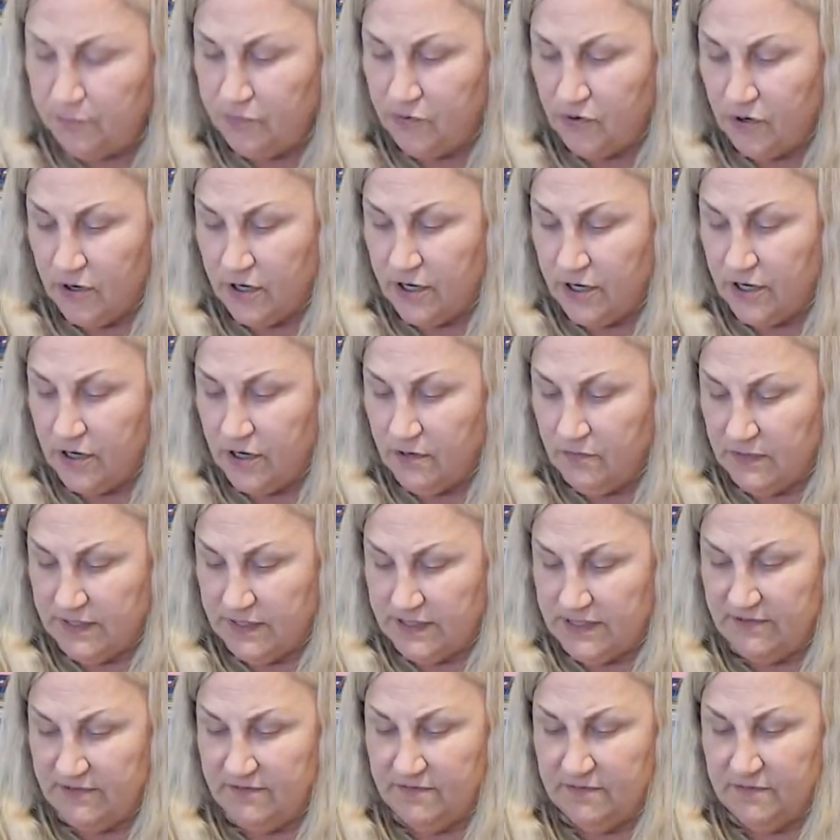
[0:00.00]
border
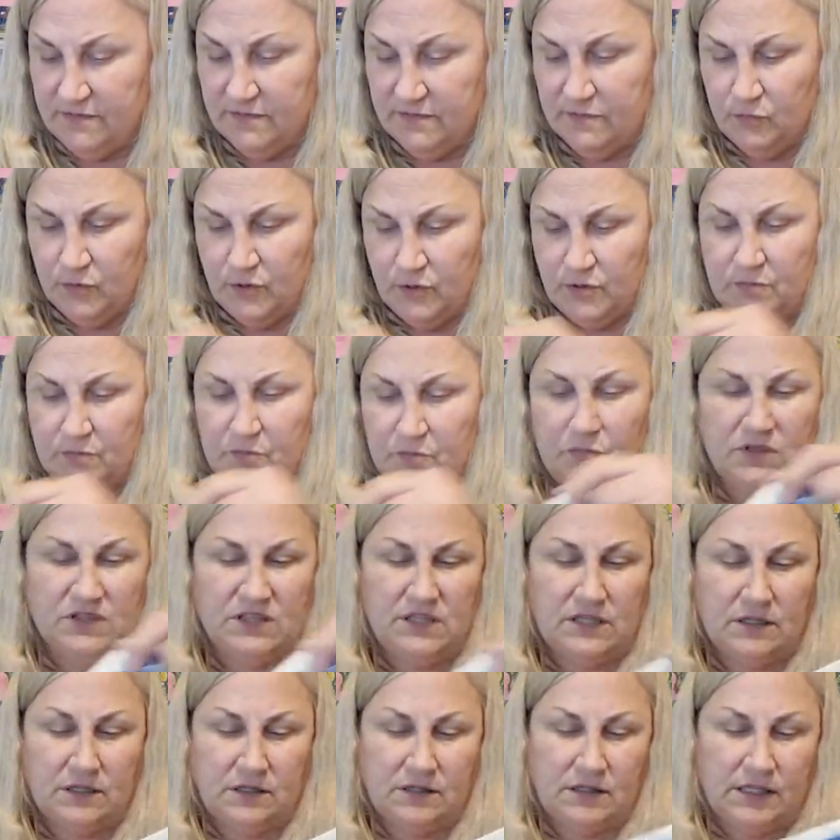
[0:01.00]
with a
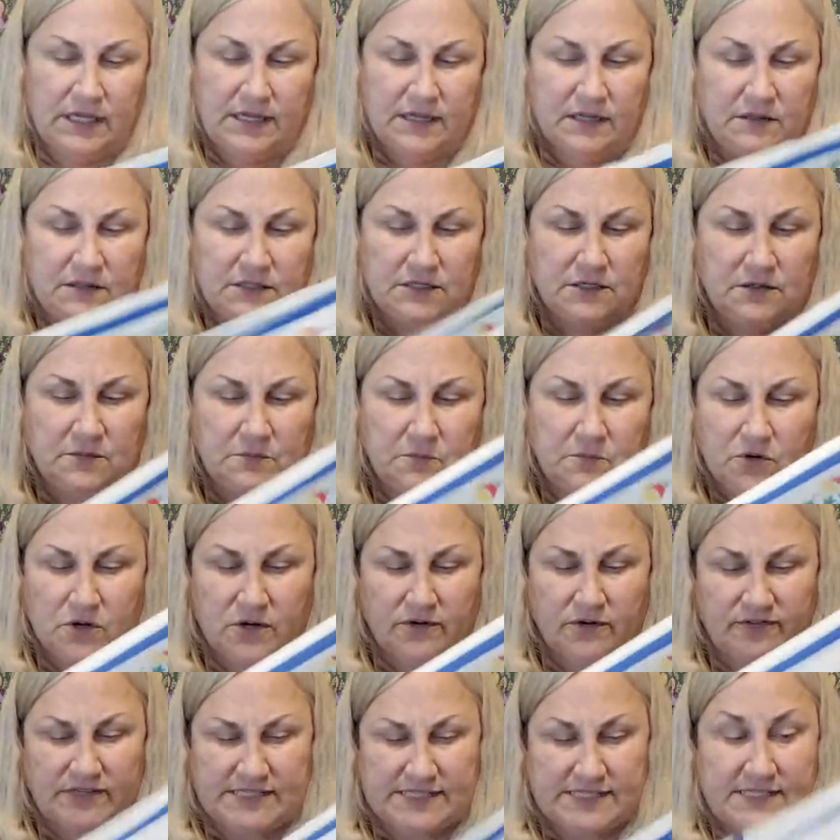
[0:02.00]
like a little more
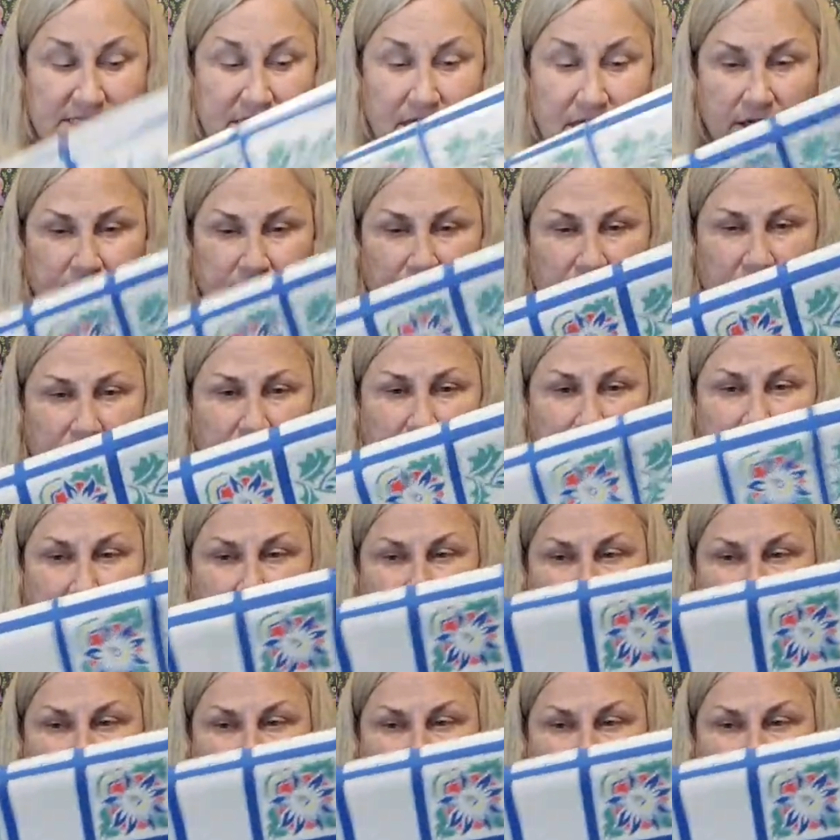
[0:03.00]
of a subtle